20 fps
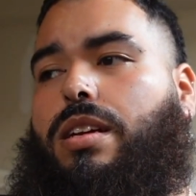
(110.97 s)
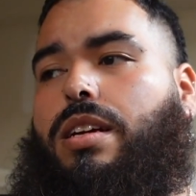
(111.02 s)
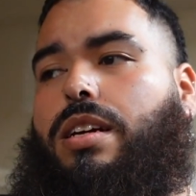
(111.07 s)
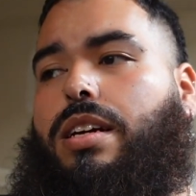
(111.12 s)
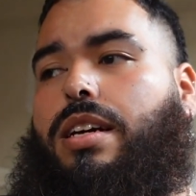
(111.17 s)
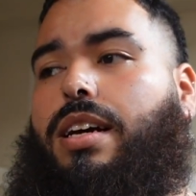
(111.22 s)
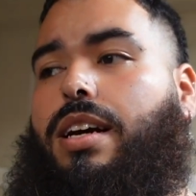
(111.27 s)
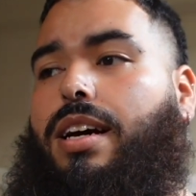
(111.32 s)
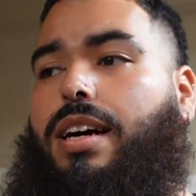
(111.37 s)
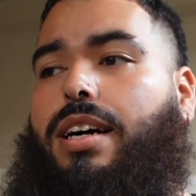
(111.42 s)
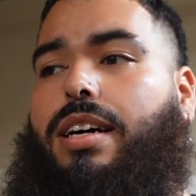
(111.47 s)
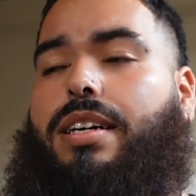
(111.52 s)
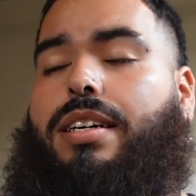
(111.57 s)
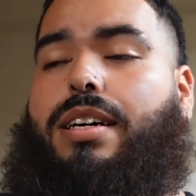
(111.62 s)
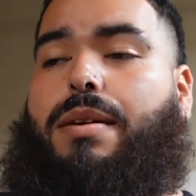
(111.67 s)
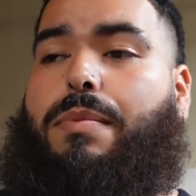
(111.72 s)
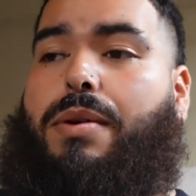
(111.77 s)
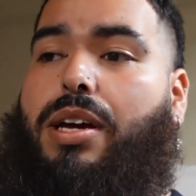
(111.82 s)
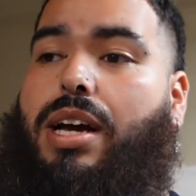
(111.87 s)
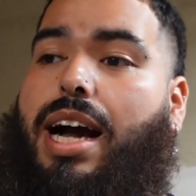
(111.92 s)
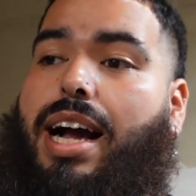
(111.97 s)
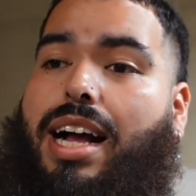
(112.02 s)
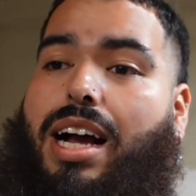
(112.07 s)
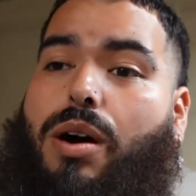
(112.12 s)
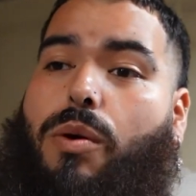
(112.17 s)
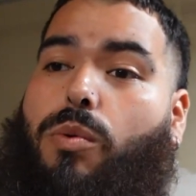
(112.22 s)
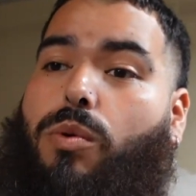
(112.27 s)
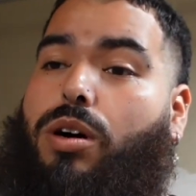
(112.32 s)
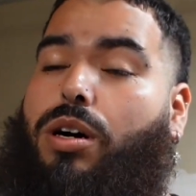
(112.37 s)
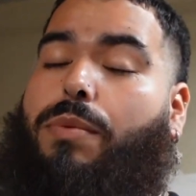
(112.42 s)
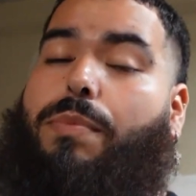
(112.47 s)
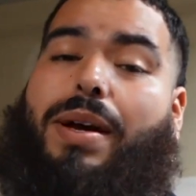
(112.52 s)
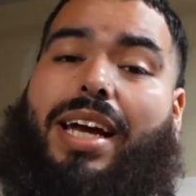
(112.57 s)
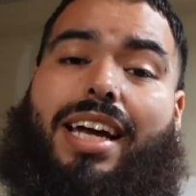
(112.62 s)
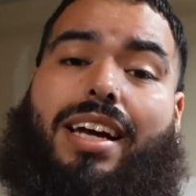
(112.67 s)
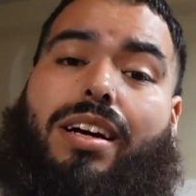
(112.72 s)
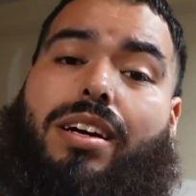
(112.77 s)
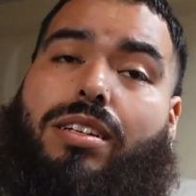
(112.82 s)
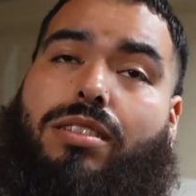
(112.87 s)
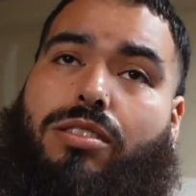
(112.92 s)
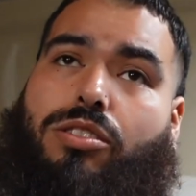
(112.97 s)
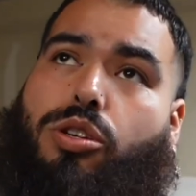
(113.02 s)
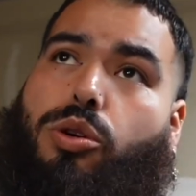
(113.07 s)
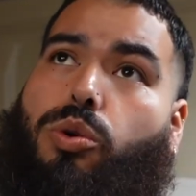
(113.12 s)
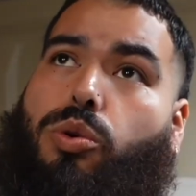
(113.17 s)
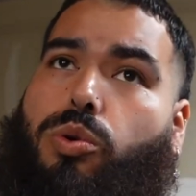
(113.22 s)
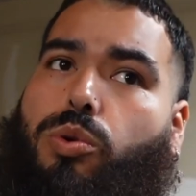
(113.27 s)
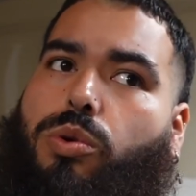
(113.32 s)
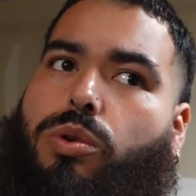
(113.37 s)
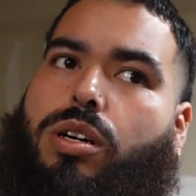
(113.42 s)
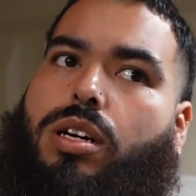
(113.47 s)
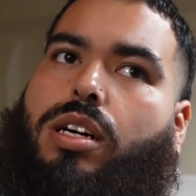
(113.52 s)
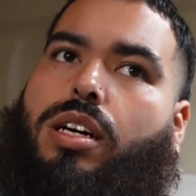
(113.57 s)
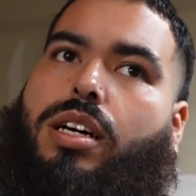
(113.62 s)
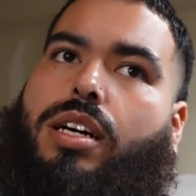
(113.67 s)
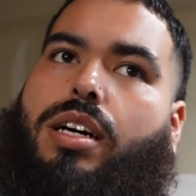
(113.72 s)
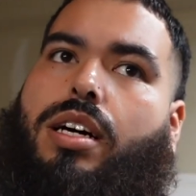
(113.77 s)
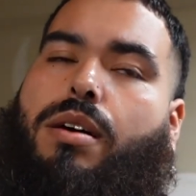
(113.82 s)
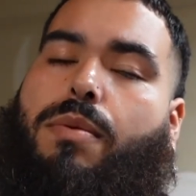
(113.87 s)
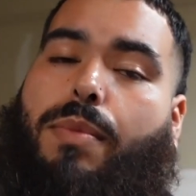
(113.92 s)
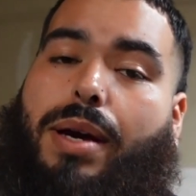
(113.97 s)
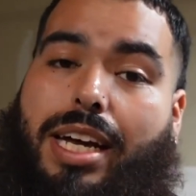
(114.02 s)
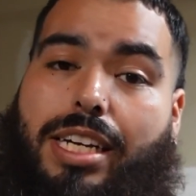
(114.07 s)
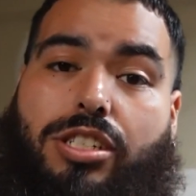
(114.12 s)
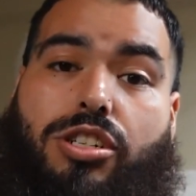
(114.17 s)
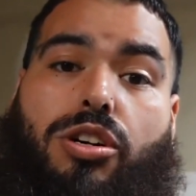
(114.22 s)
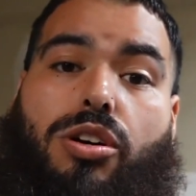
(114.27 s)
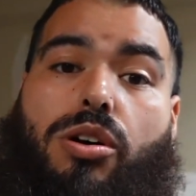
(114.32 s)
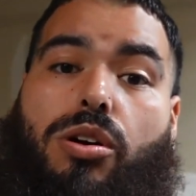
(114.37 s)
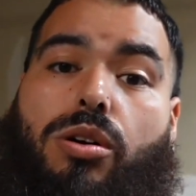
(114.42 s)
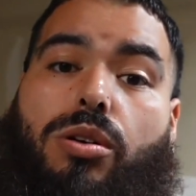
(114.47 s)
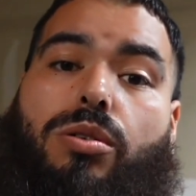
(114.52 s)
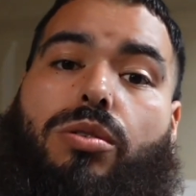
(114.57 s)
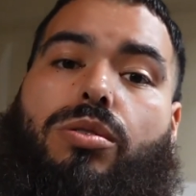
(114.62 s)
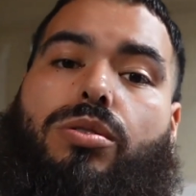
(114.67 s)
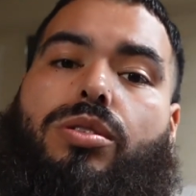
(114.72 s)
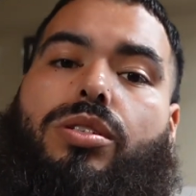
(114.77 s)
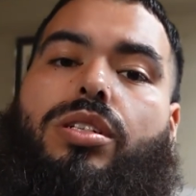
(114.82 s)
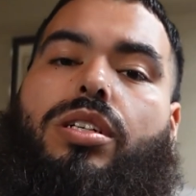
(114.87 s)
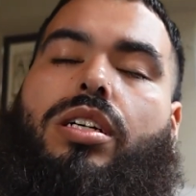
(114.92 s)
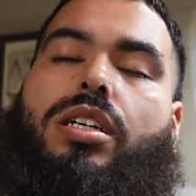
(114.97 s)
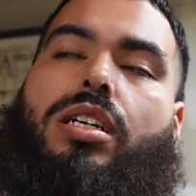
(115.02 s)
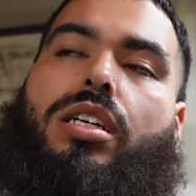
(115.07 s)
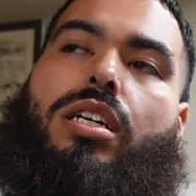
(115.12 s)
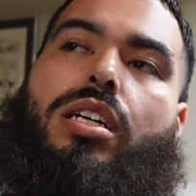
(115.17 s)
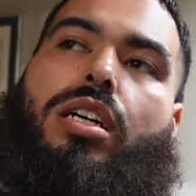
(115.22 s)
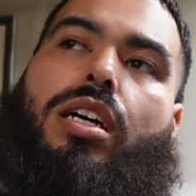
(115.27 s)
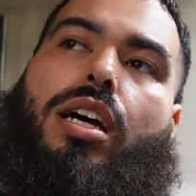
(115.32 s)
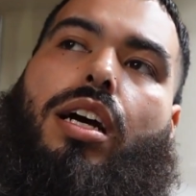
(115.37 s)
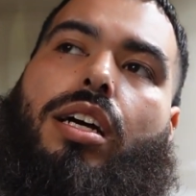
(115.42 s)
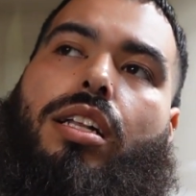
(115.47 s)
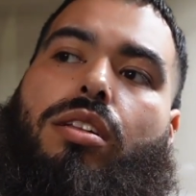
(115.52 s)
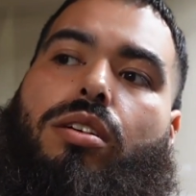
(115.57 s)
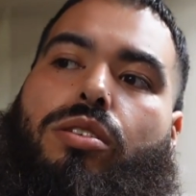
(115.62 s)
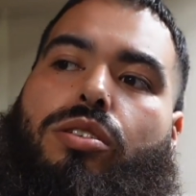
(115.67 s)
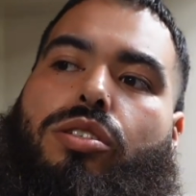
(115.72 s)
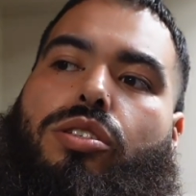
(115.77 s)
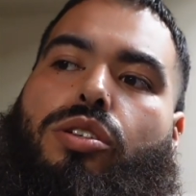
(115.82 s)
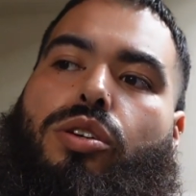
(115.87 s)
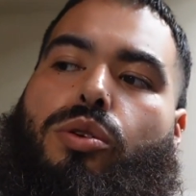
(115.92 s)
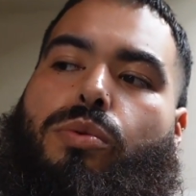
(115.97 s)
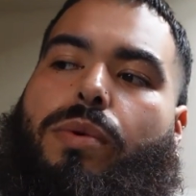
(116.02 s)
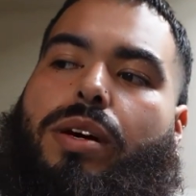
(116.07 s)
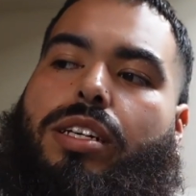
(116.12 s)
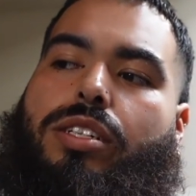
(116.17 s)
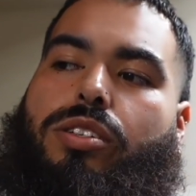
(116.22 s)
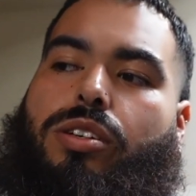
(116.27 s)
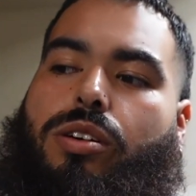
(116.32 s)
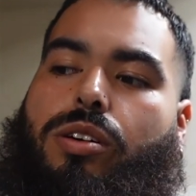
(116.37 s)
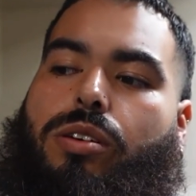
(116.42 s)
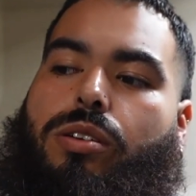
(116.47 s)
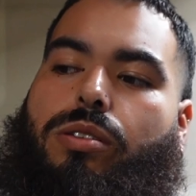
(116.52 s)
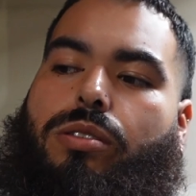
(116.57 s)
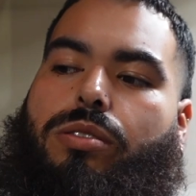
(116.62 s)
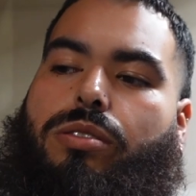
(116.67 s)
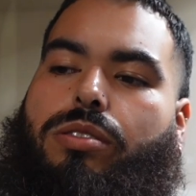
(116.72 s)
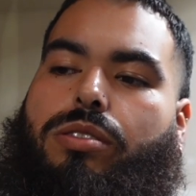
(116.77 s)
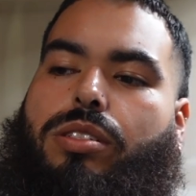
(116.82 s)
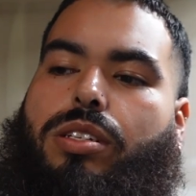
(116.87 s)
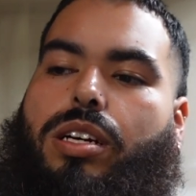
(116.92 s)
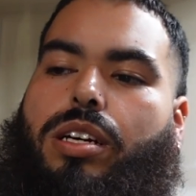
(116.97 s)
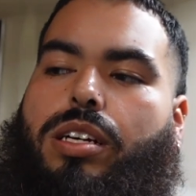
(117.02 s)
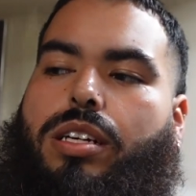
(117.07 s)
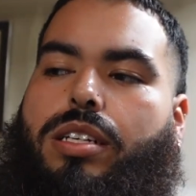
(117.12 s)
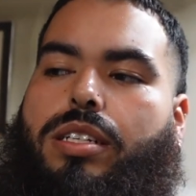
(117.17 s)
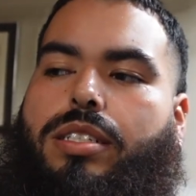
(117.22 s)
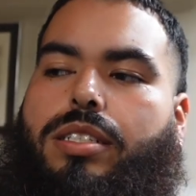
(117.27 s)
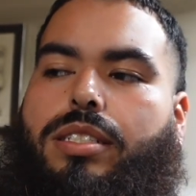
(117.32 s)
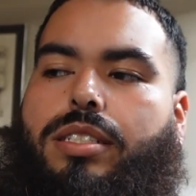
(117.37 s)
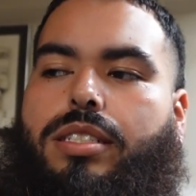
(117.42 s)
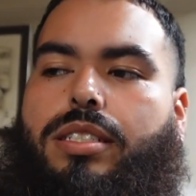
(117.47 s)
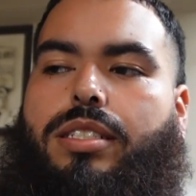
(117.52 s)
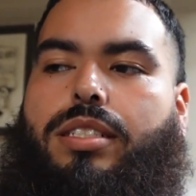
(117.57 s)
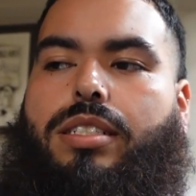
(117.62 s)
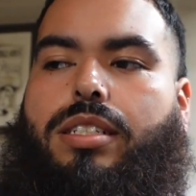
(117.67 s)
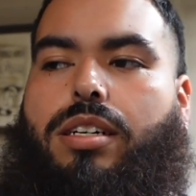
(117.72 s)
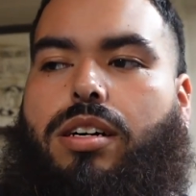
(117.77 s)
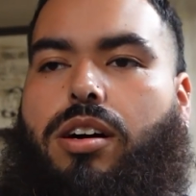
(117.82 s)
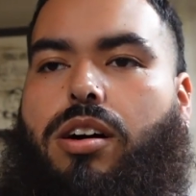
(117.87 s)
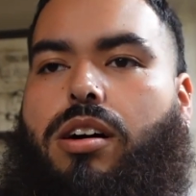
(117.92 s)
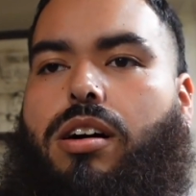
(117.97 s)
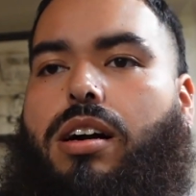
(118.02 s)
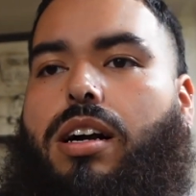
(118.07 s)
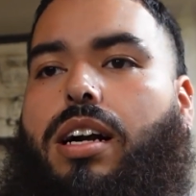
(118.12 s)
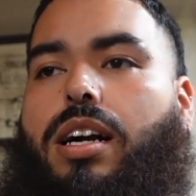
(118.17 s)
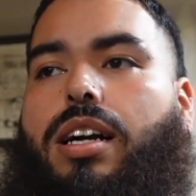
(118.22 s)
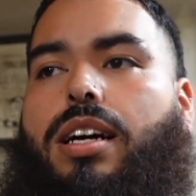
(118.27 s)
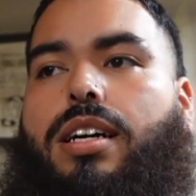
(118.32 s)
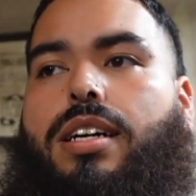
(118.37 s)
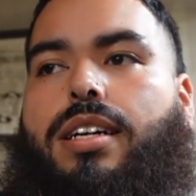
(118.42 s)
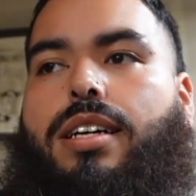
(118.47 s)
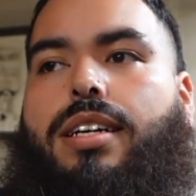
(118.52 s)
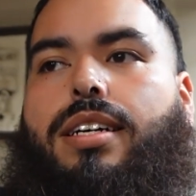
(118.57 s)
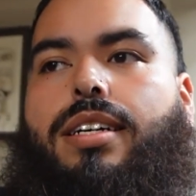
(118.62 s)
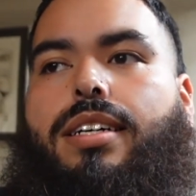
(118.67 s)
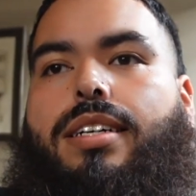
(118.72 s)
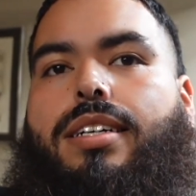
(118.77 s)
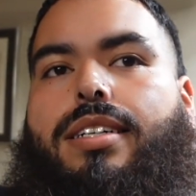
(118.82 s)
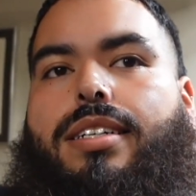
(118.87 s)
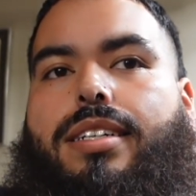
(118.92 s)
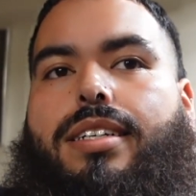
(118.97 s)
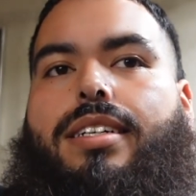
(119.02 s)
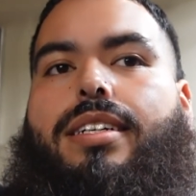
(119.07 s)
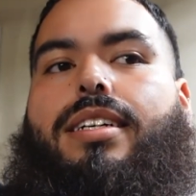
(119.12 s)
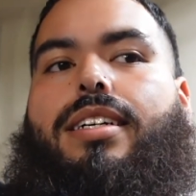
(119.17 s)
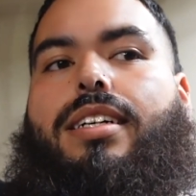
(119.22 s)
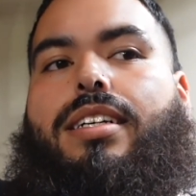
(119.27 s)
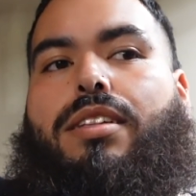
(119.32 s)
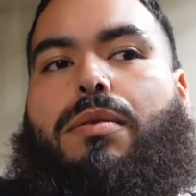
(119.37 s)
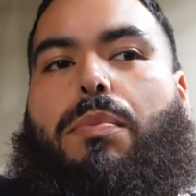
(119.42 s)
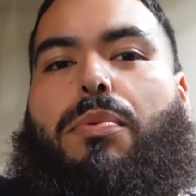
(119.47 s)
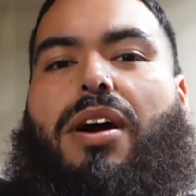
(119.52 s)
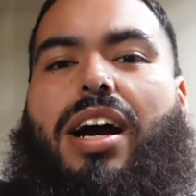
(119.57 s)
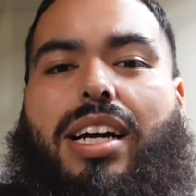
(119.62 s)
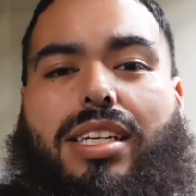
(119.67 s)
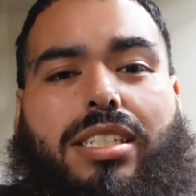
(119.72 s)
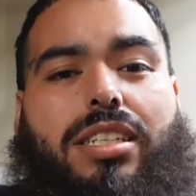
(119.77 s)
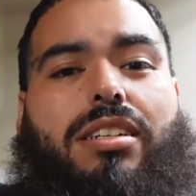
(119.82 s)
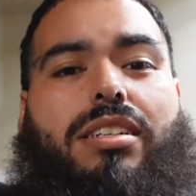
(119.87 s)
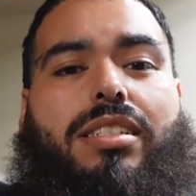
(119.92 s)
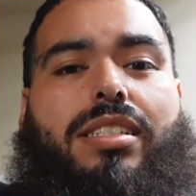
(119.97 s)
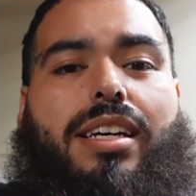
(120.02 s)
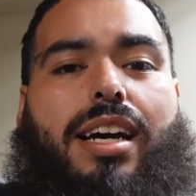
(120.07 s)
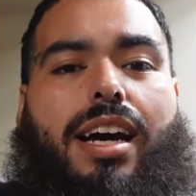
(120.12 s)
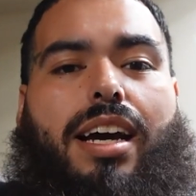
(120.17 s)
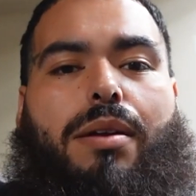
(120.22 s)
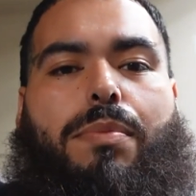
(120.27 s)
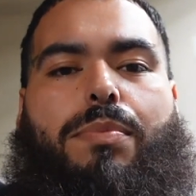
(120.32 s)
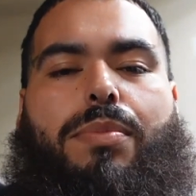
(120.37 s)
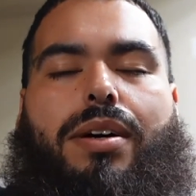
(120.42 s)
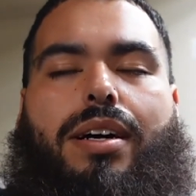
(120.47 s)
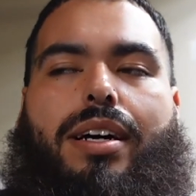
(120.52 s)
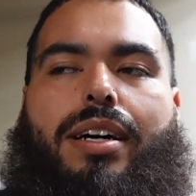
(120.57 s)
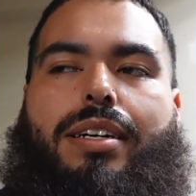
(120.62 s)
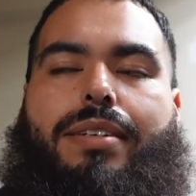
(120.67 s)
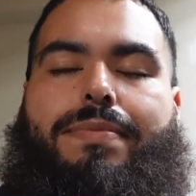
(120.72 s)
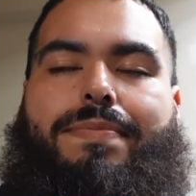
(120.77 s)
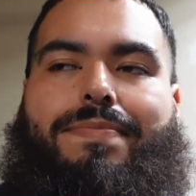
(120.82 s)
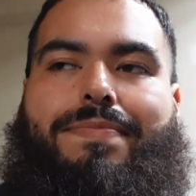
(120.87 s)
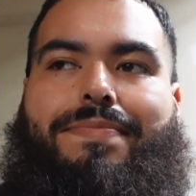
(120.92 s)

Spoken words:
yeah, I mean, I got two major goals, and those two major goals are in the pricier side, but